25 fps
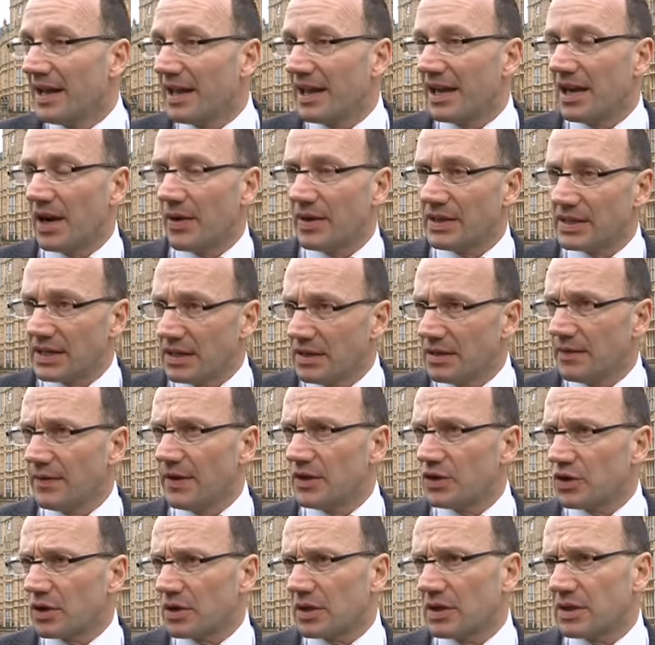You know, it's
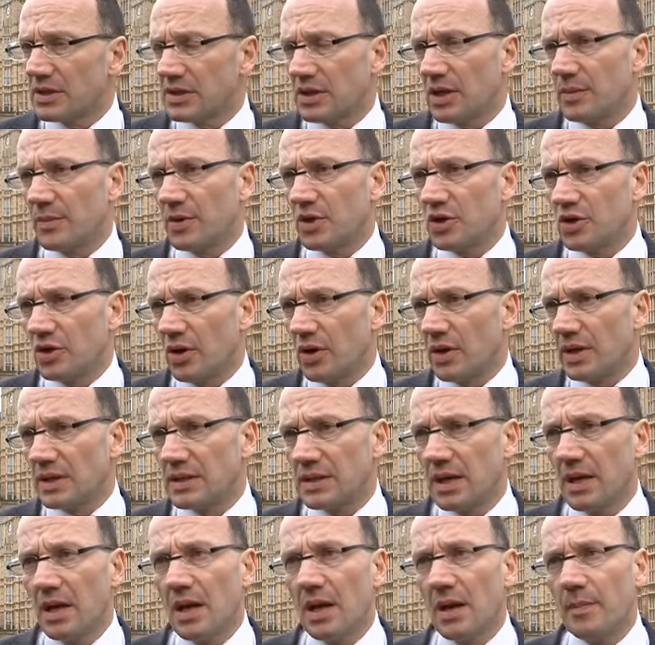individual consumer
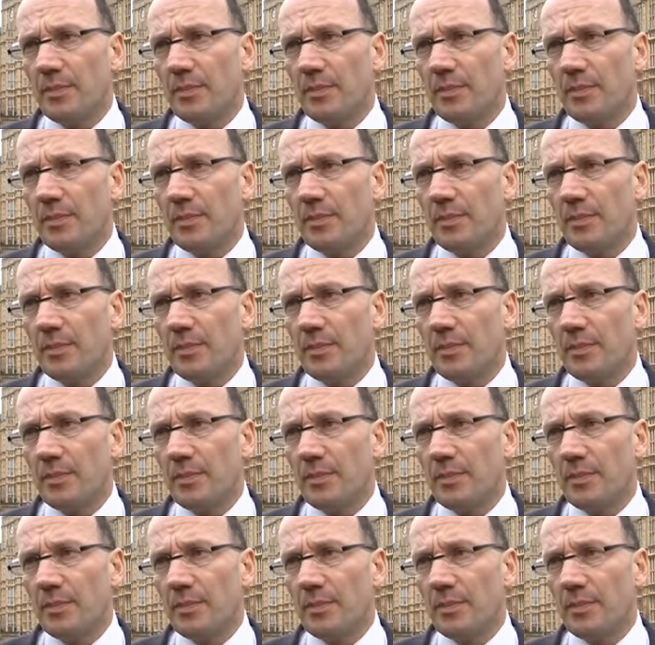choice,